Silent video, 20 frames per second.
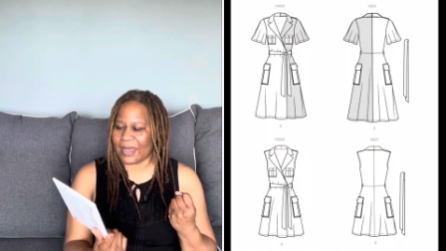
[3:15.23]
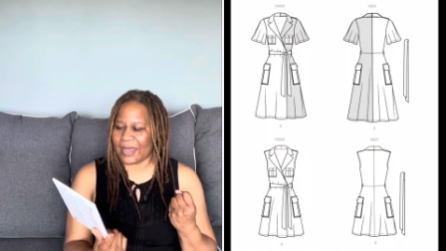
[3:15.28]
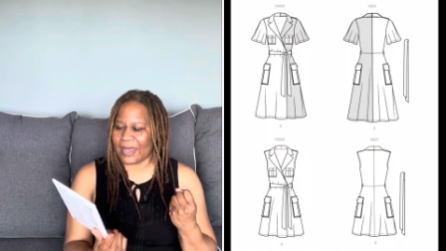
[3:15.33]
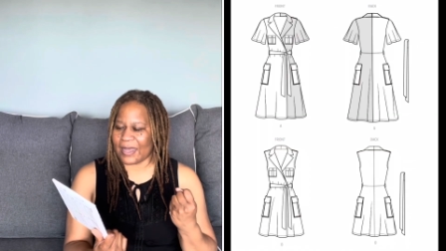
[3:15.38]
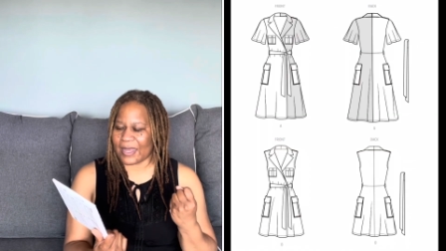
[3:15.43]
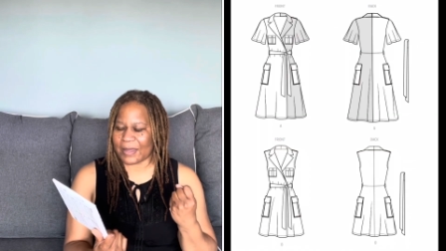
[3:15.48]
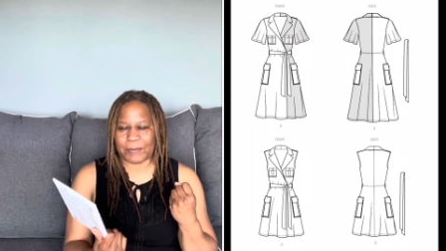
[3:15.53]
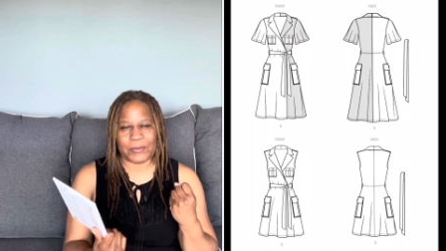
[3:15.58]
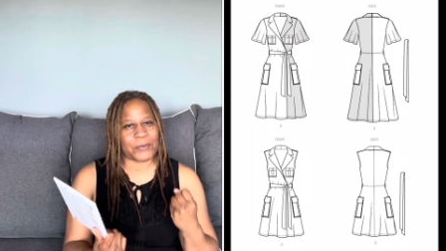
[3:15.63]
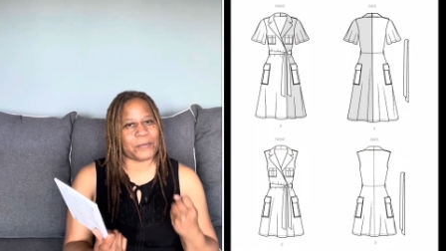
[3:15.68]

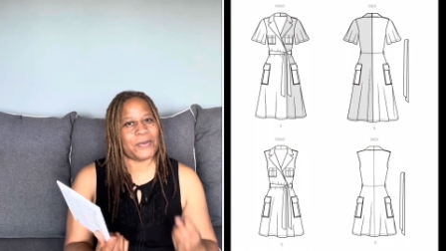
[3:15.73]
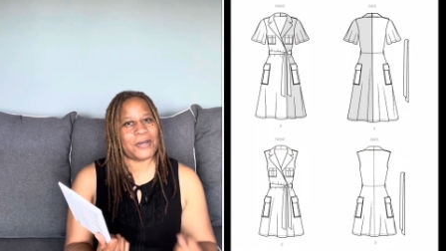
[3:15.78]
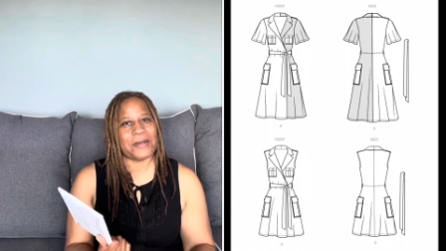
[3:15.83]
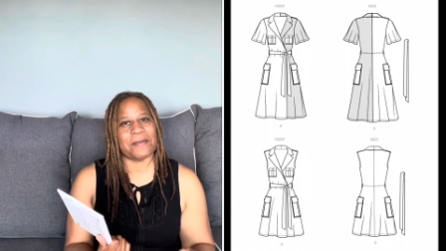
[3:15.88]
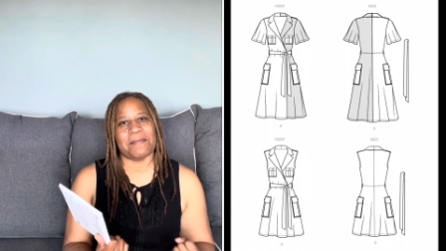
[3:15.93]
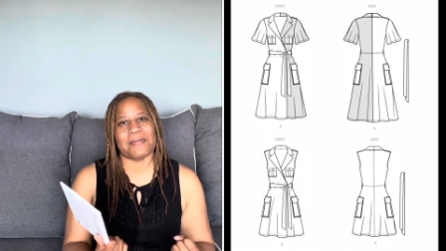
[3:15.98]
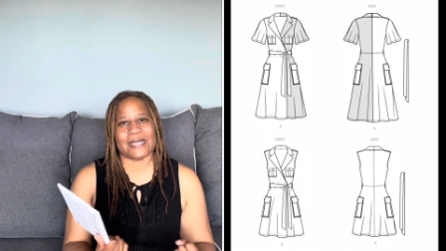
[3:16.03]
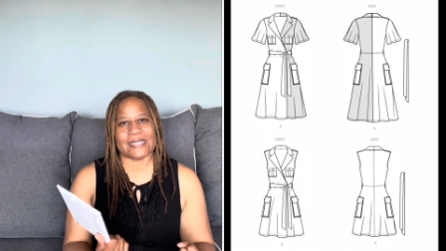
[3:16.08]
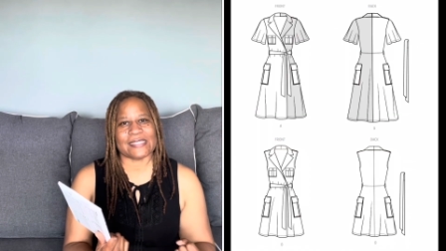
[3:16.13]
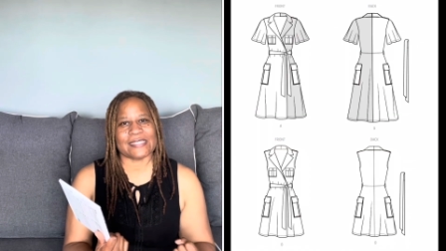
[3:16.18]
I'm gonna pump
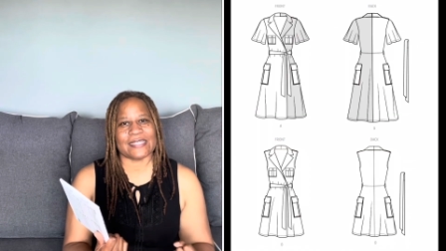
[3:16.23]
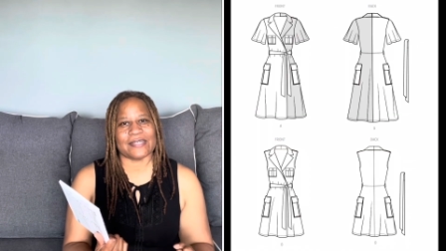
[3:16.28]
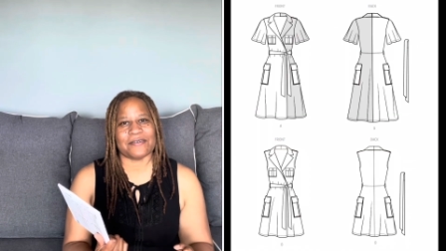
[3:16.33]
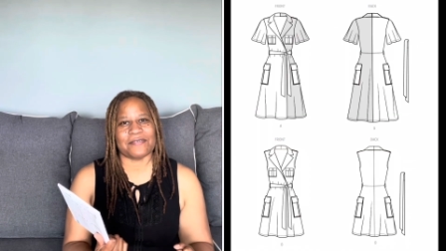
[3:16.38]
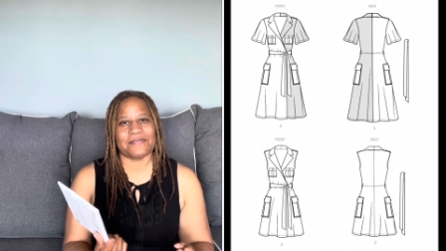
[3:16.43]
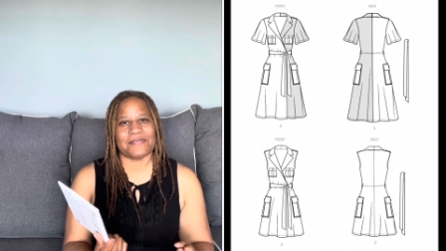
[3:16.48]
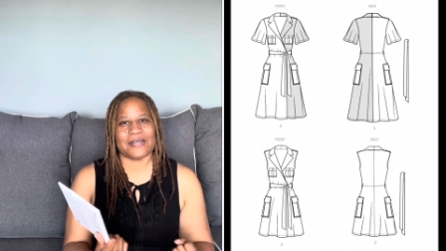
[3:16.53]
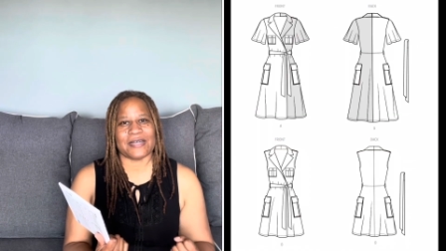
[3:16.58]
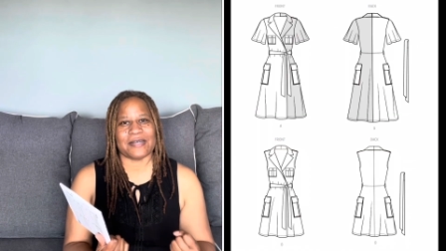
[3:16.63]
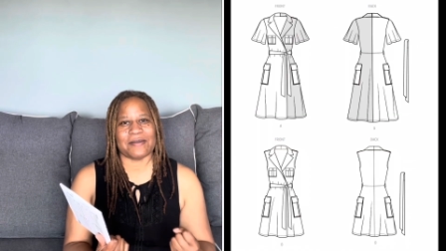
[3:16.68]

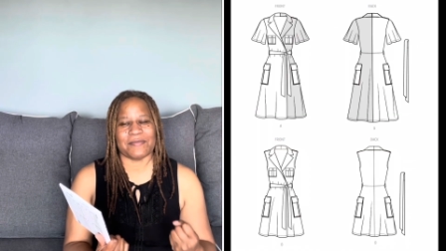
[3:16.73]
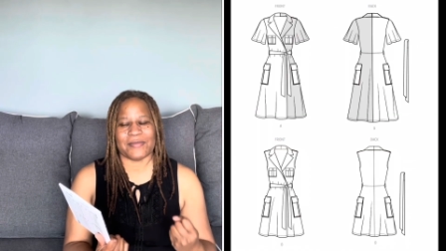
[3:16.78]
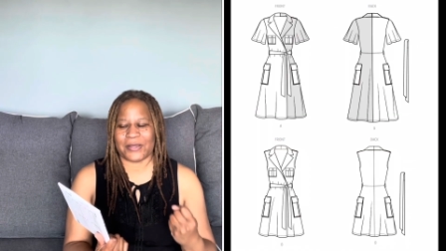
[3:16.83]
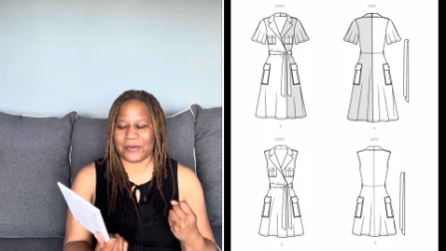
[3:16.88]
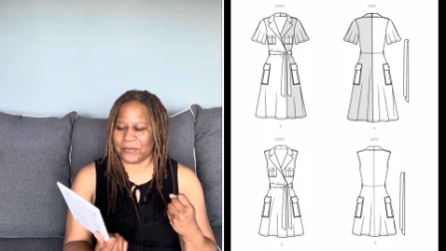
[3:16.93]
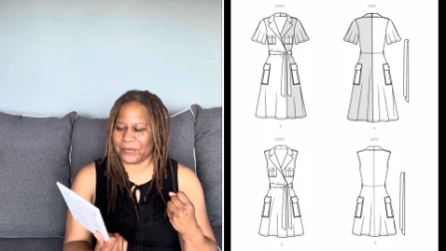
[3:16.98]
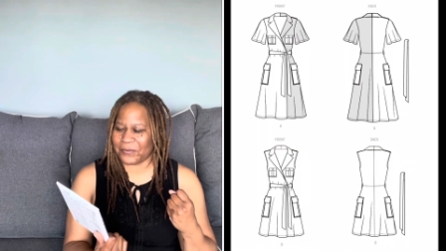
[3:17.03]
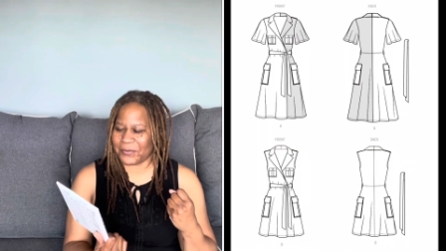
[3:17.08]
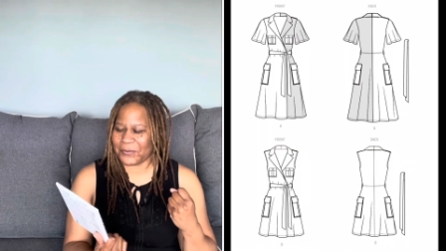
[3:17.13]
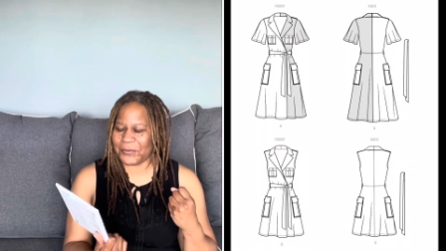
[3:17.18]
myself up and
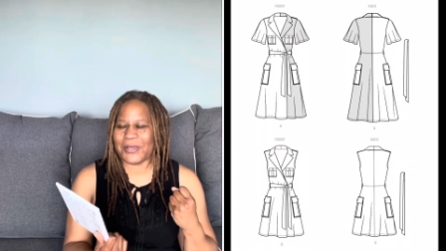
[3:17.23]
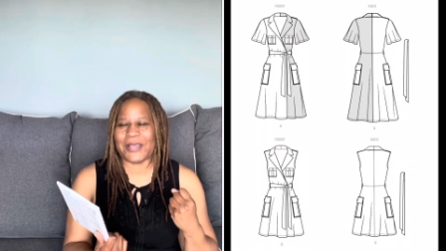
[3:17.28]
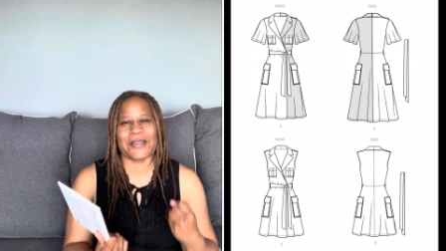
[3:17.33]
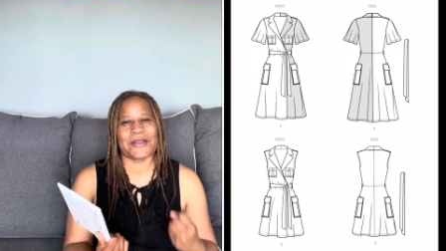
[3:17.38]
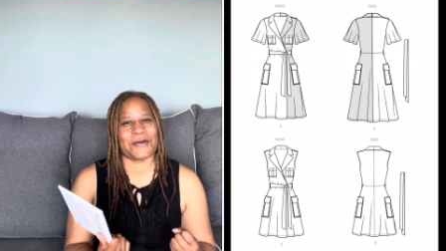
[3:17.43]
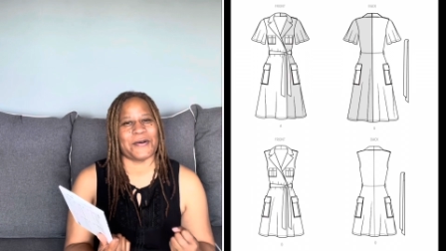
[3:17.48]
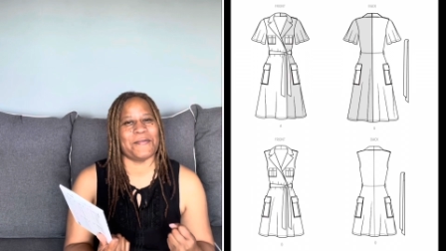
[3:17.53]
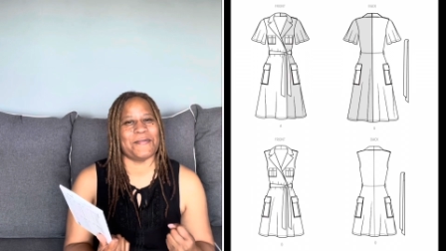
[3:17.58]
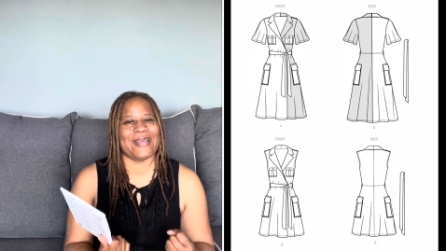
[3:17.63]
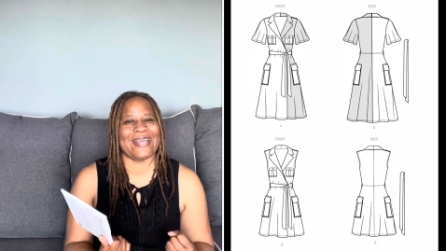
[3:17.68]
we're
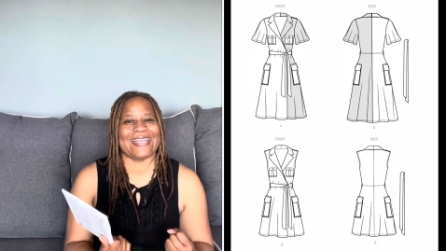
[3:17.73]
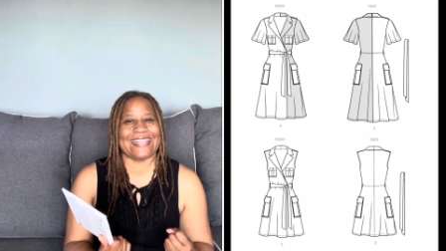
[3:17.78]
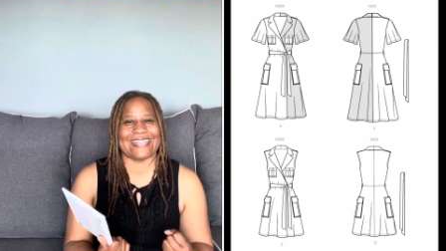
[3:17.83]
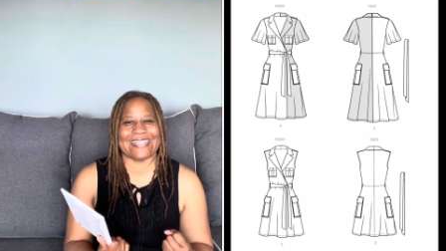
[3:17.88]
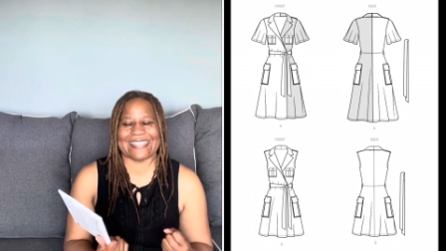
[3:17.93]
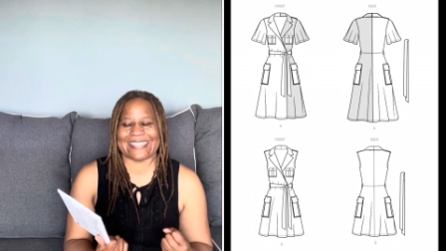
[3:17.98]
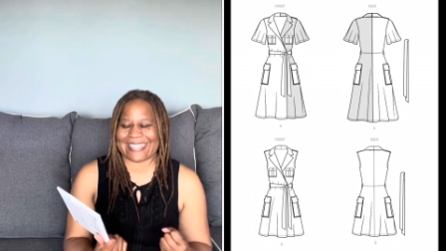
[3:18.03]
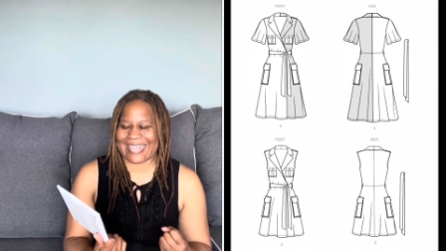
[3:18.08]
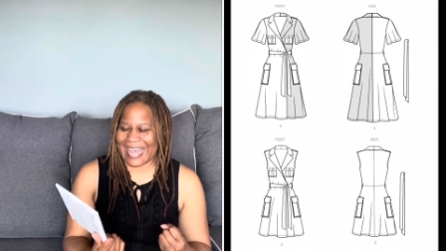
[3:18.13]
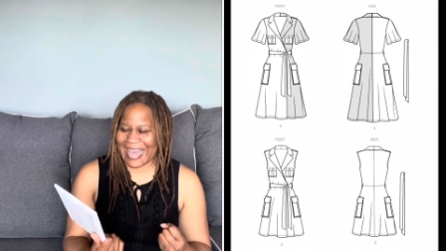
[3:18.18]
gonna make
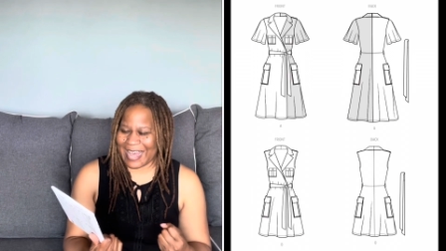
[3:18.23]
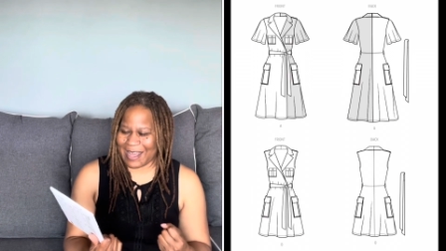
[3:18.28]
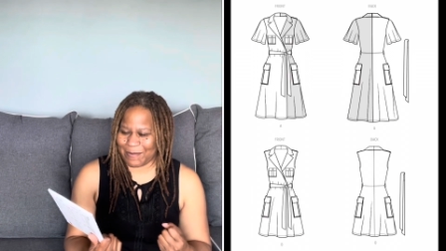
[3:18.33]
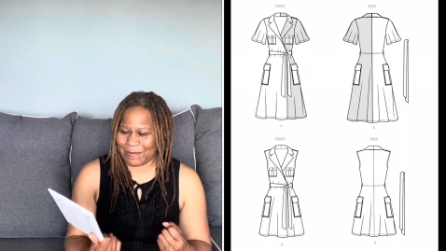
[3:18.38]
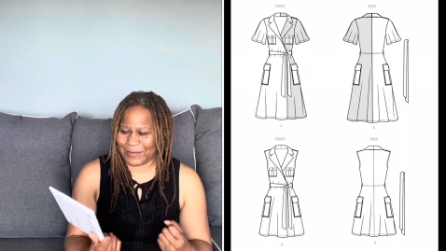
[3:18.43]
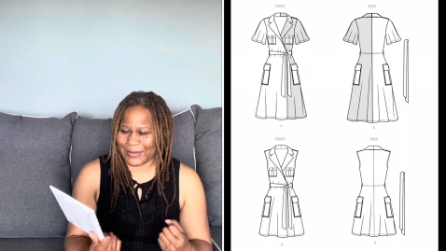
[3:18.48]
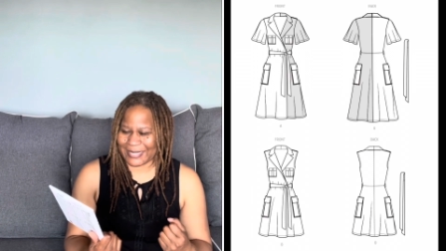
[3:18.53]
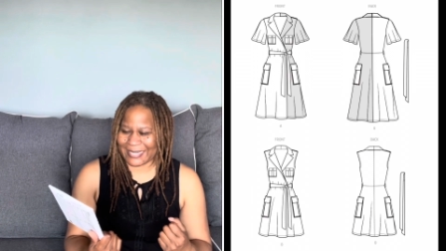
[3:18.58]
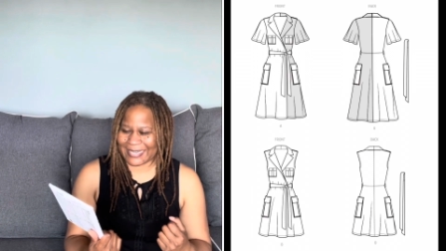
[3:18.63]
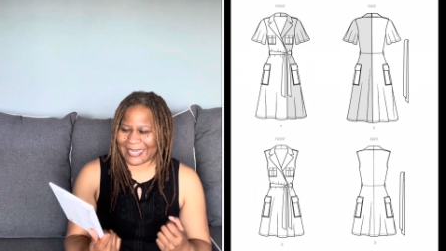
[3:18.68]
this
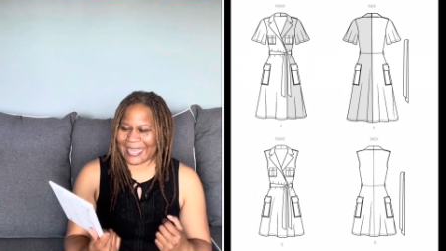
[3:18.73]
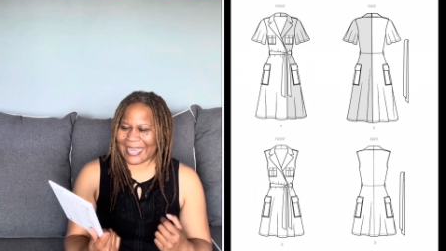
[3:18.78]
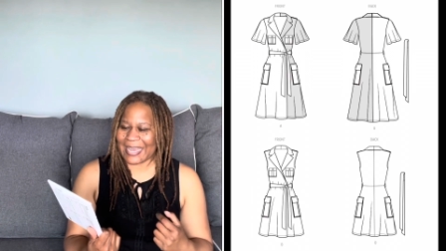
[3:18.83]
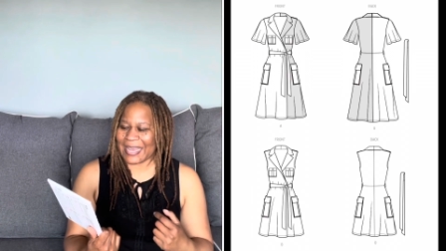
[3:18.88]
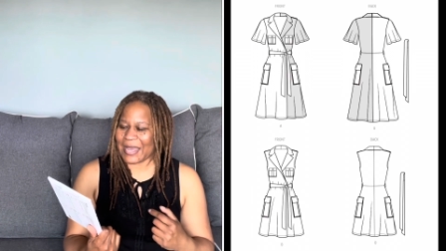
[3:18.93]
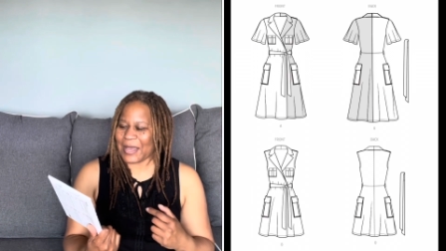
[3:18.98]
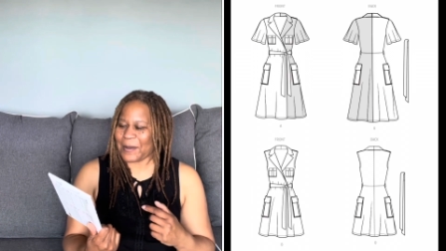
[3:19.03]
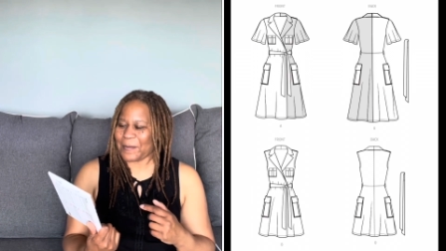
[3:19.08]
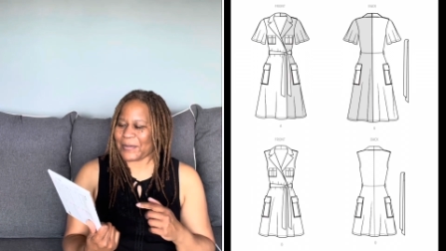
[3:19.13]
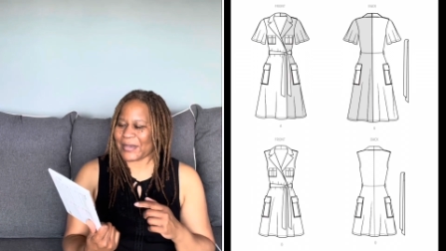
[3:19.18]
happen.
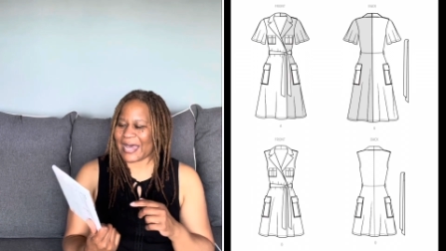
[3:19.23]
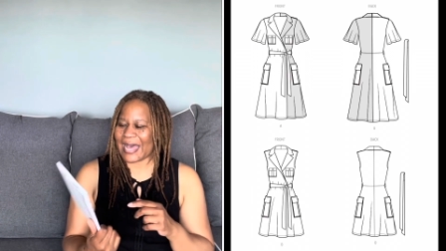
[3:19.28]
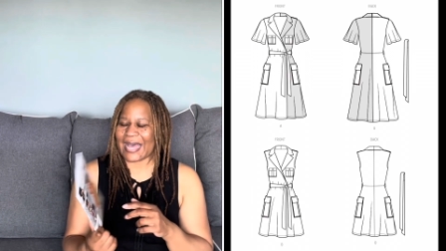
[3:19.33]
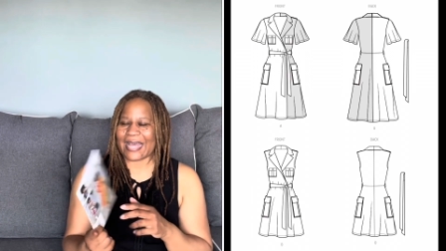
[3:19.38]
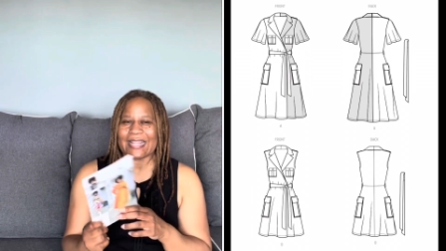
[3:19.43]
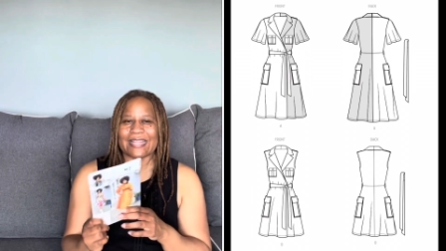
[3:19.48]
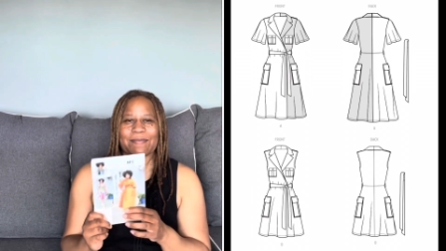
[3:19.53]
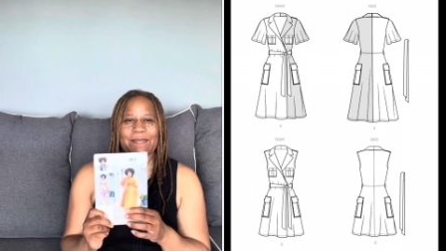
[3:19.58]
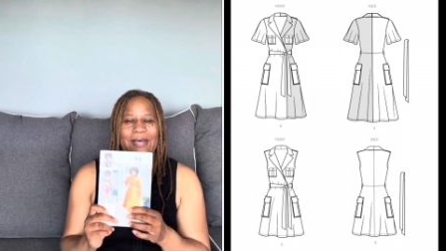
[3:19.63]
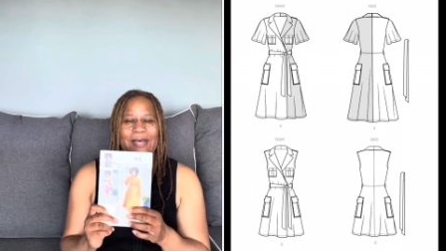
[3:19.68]
But I